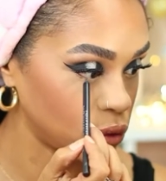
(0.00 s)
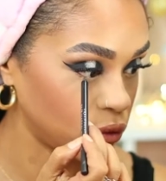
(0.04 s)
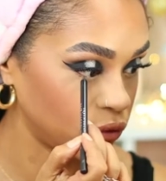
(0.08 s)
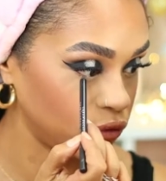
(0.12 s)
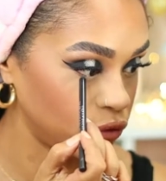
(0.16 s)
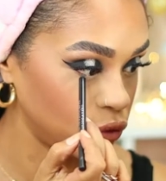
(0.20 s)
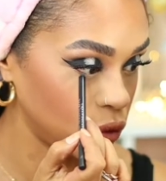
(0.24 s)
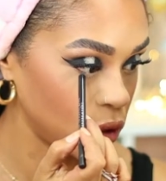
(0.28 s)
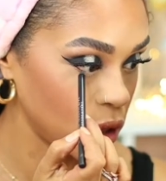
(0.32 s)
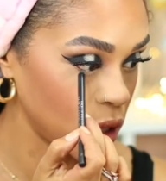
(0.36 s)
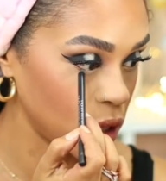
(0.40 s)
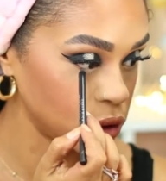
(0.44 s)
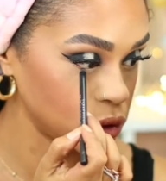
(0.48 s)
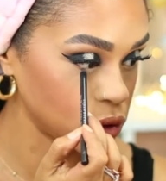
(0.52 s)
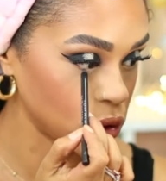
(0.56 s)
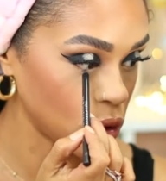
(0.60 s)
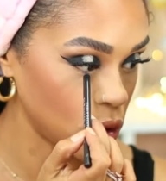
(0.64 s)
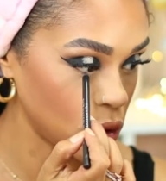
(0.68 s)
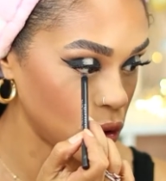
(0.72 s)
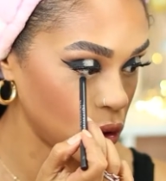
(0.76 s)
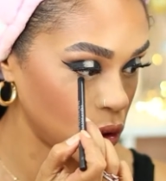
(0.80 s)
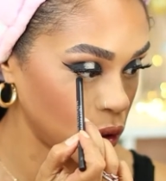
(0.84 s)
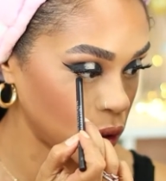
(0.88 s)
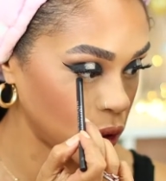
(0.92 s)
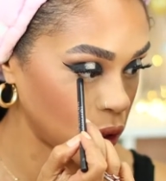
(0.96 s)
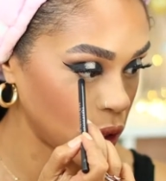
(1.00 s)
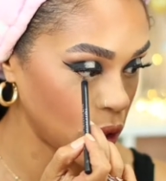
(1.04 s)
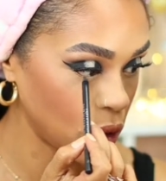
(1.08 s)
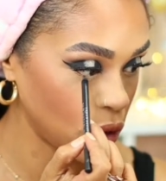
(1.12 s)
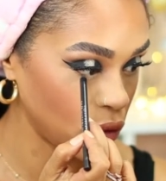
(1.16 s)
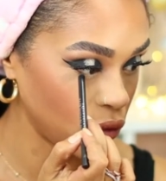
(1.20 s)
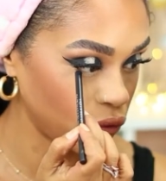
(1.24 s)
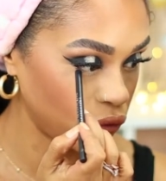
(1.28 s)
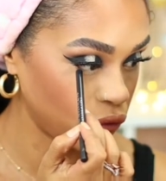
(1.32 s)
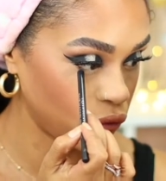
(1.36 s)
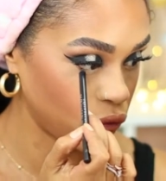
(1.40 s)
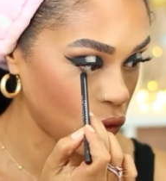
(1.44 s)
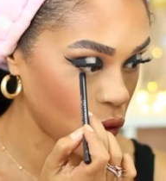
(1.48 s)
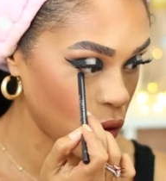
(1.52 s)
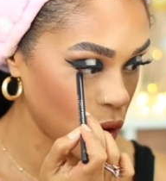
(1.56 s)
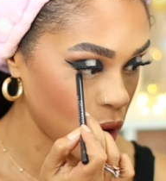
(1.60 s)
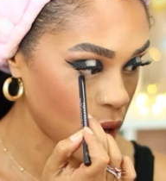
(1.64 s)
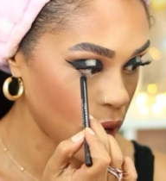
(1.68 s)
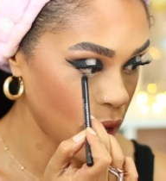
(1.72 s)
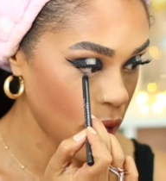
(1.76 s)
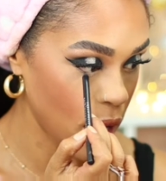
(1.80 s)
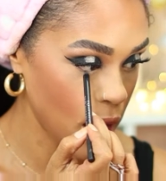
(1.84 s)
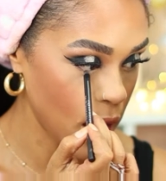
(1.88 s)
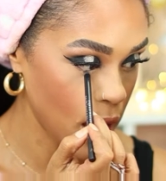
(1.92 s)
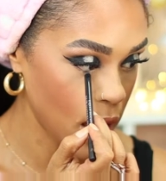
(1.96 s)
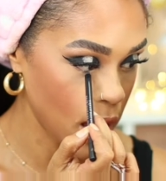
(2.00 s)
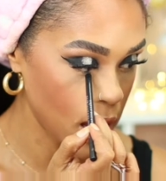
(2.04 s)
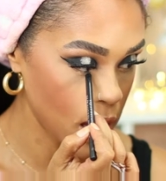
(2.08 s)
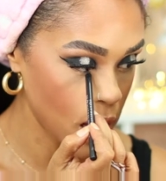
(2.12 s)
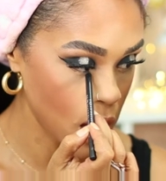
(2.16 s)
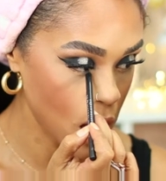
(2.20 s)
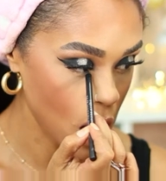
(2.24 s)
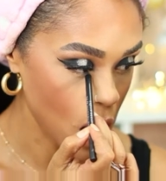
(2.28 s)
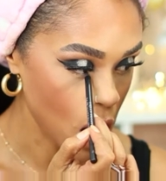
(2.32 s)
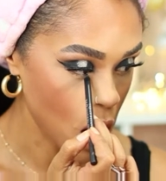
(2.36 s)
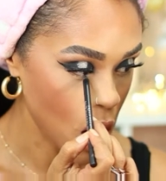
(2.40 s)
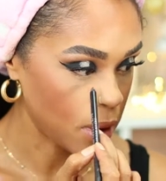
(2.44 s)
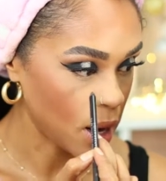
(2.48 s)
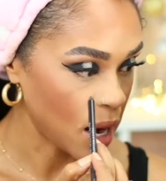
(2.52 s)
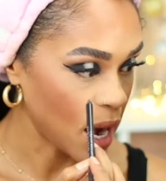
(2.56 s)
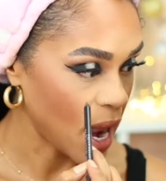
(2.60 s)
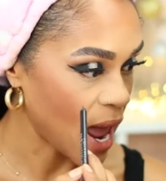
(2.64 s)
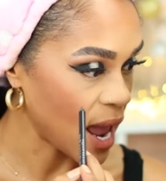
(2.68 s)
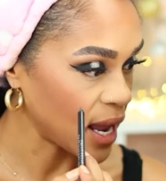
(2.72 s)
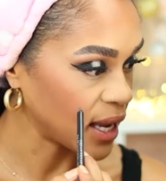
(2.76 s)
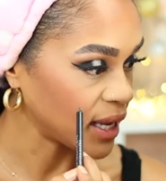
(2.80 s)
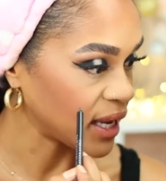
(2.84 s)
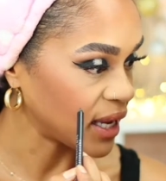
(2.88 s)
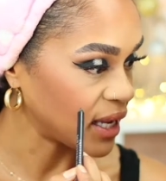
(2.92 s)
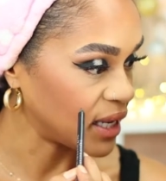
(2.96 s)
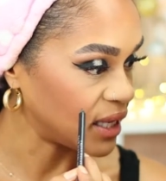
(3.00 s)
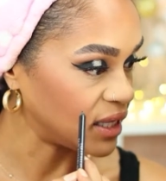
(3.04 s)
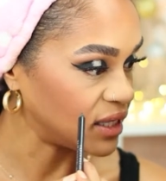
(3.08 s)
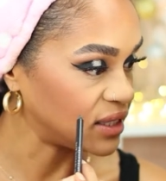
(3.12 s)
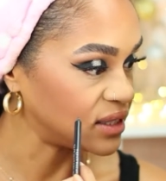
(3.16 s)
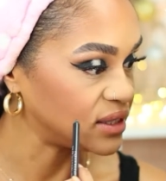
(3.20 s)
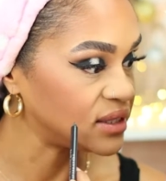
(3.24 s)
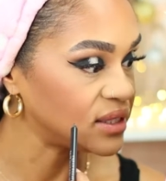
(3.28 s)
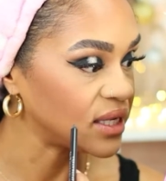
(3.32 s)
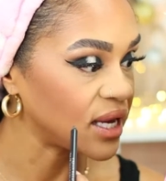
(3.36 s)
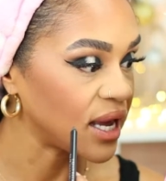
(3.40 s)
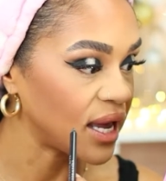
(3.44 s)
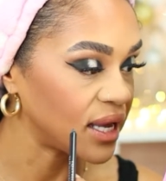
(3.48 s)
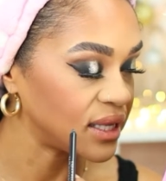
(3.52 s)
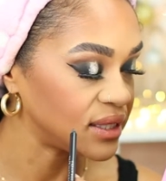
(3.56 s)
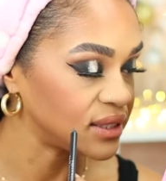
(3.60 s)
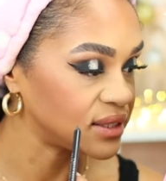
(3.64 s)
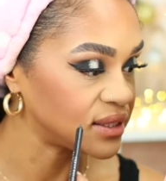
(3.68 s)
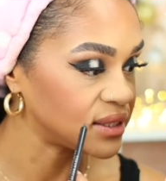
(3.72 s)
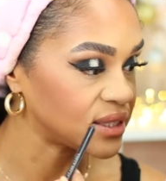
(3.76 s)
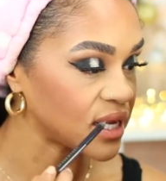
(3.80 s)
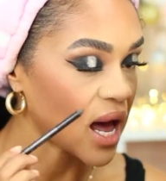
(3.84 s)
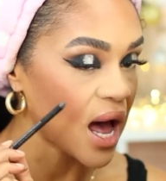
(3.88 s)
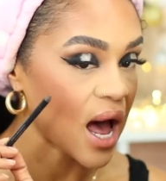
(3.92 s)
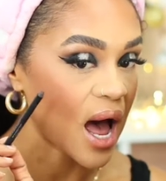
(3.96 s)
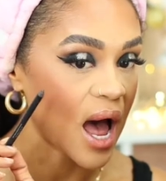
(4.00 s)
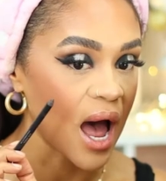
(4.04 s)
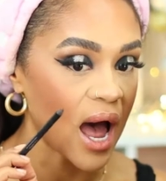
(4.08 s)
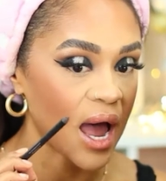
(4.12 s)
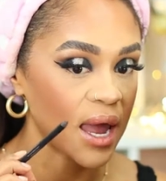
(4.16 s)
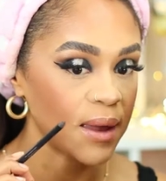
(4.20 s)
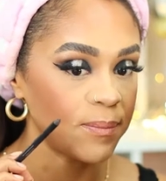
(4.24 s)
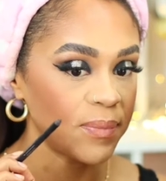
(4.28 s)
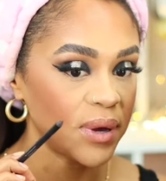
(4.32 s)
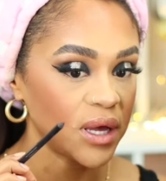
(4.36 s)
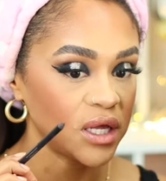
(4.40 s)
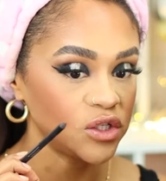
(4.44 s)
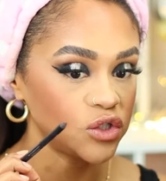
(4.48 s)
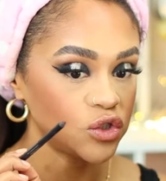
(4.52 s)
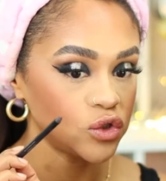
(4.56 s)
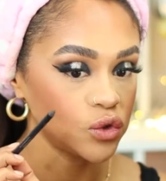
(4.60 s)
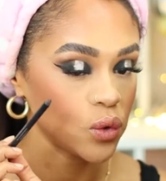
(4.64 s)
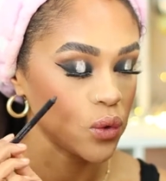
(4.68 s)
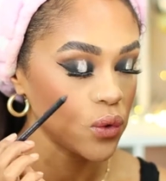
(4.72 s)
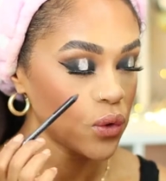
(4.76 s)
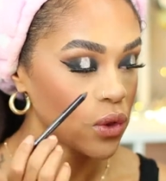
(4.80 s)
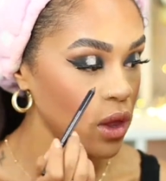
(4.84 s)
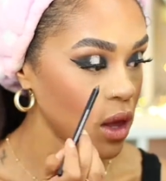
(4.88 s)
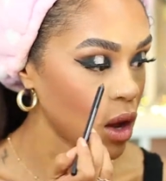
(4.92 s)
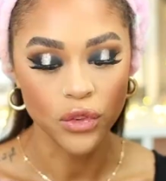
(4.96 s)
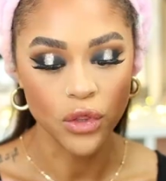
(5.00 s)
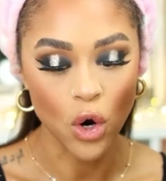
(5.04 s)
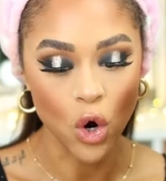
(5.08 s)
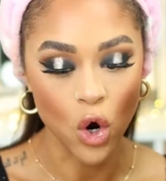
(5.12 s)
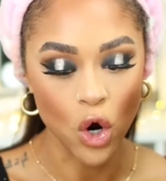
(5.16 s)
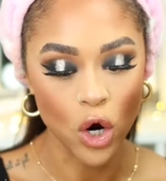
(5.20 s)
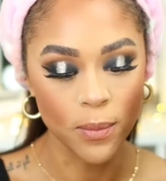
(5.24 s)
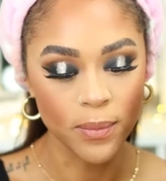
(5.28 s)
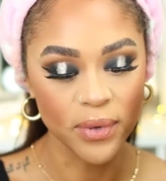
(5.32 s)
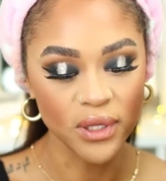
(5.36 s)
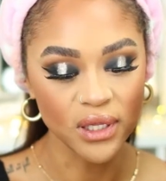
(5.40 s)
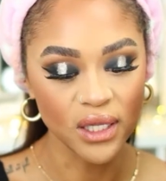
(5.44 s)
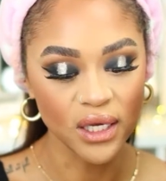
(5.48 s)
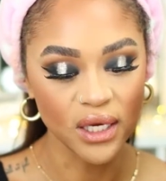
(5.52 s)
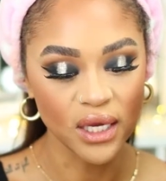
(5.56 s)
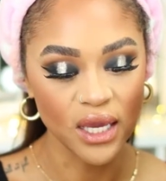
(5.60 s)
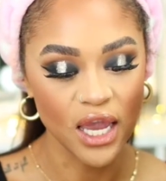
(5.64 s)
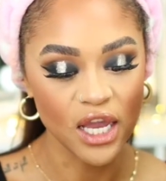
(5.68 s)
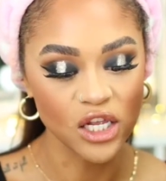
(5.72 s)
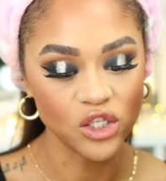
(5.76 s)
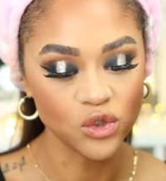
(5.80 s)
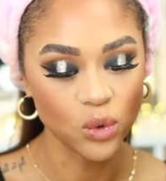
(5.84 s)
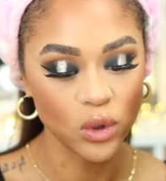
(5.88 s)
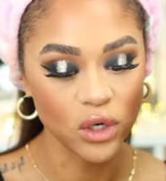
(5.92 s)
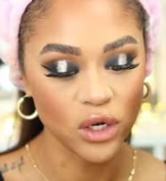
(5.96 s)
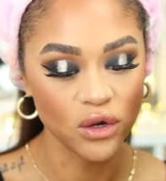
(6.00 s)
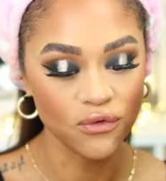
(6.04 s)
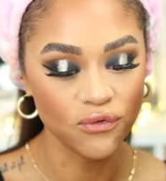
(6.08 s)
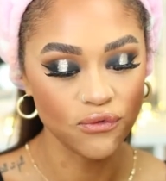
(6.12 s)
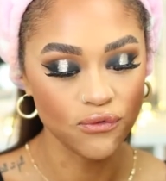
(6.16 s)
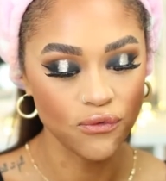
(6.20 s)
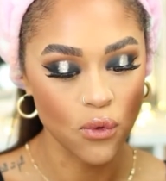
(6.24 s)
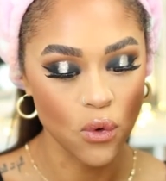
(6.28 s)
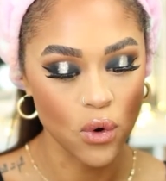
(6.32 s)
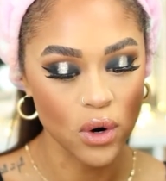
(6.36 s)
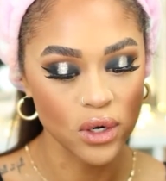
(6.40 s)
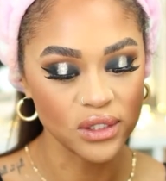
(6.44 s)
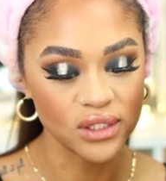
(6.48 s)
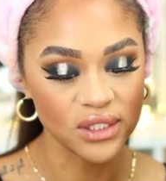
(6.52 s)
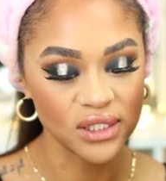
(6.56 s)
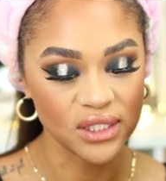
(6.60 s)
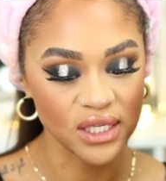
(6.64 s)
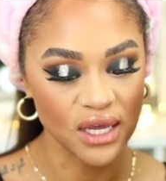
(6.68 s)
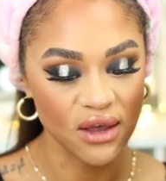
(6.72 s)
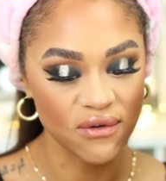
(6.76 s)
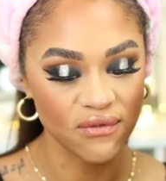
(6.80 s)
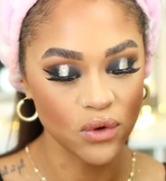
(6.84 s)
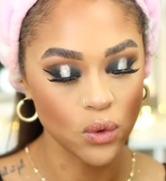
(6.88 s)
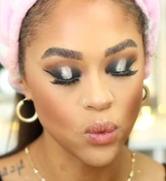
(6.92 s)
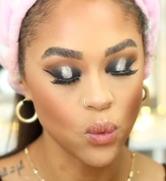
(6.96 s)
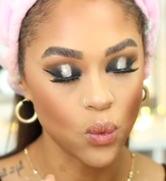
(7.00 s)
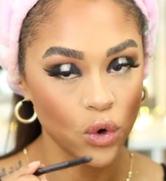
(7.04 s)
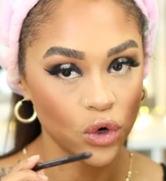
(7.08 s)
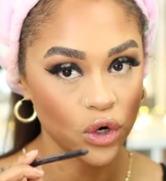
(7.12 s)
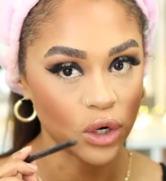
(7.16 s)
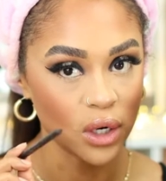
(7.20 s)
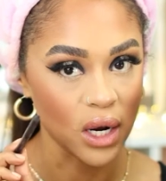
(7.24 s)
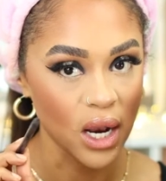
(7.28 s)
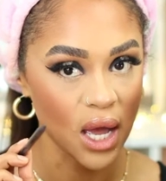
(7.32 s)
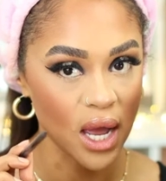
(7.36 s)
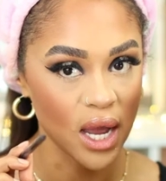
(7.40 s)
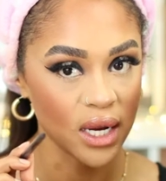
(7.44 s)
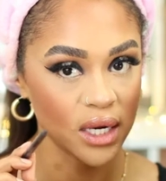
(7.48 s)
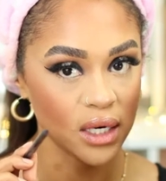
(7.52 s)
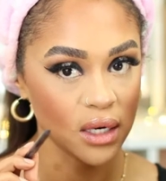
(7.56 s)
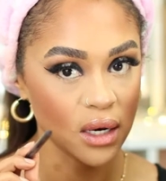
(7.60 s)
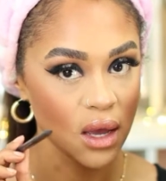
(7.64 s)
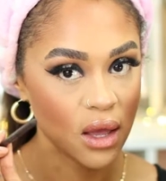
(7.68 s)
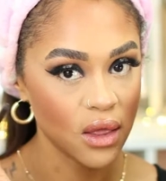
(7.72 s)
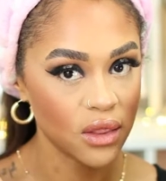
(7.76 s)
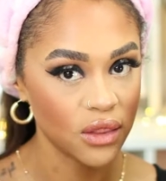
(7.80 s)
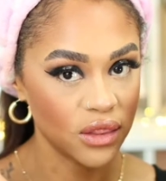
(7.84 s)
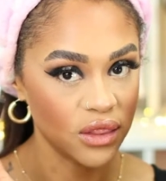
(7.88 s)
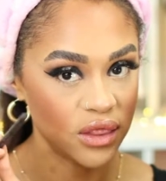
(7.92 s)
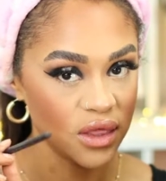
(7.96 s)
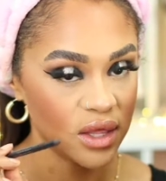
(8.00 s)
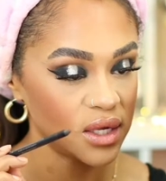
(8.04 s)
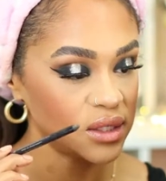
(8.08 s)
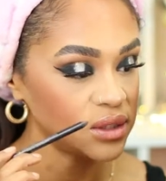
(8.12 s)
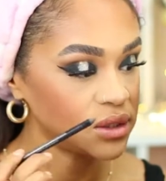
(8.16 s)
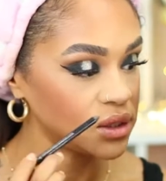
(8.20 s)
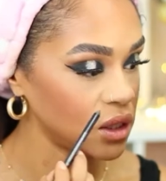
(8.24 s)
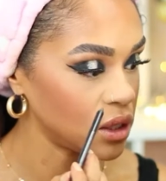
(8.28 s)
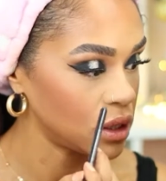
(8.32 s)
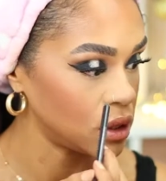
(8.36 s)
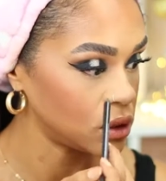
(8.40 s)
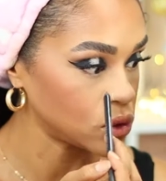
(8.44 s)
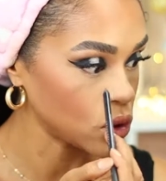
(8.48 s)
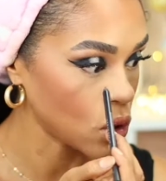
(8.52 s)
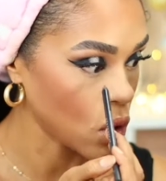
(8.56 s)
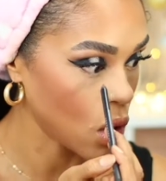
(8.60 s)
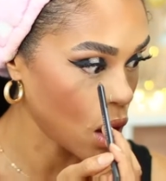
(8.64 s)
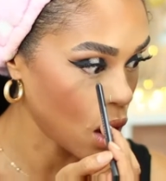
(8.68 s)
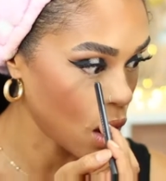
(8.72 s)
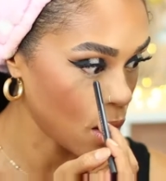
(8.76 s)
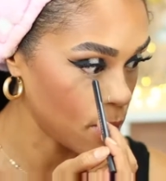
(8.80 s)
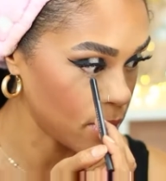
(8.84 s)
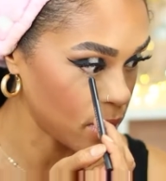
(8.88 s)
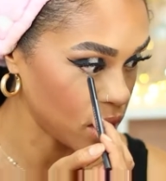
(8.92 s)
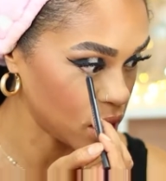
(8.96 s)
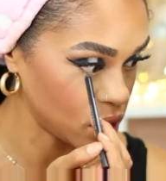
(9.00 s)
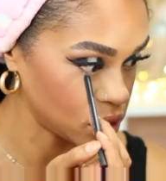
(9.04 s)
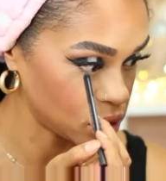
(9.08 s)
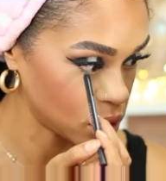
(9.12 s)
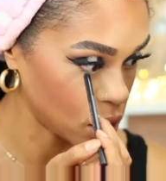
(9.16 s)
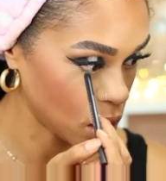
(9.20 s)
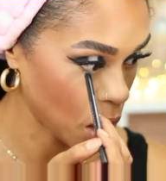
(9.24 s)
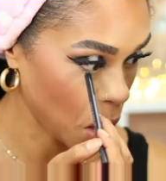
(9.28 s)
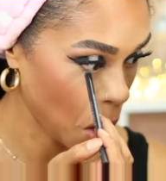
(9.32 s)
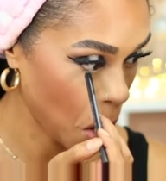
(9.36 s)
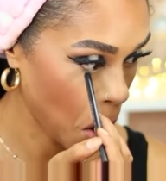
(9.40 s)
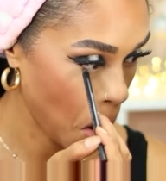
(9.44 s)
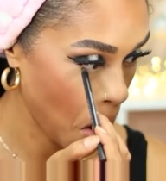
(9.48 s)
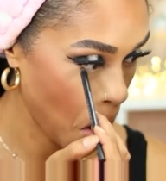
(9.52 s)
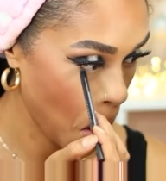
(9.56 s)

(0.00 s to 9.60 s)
If you guys are looking for a black and intense eye pencil, the Urban Decay 24/7 waterline, this is amazing.